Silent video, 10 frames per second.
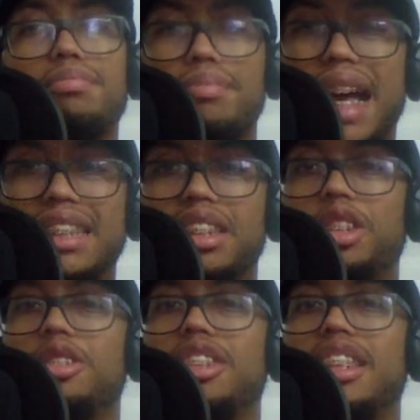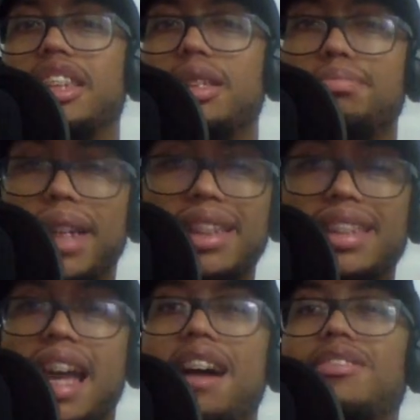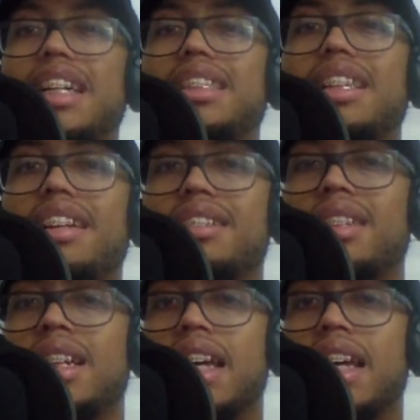Massachusetts, the Beantown right there.